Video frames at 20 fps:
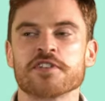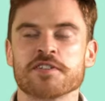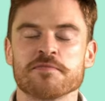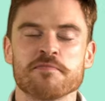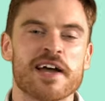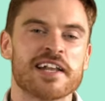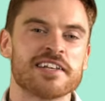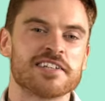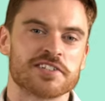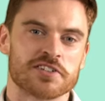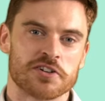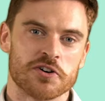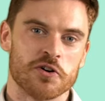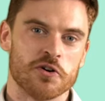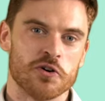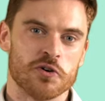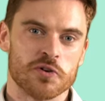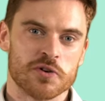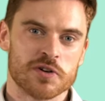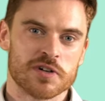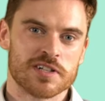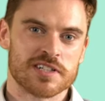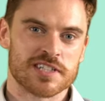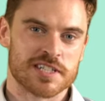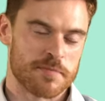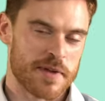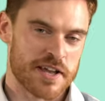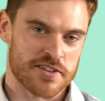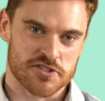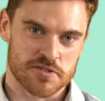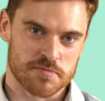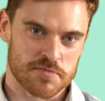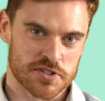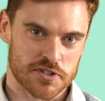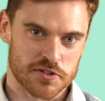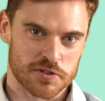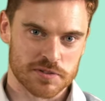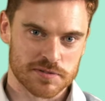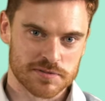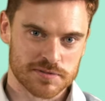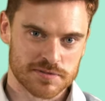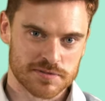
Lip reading: wasn't meant to go to mainstream school.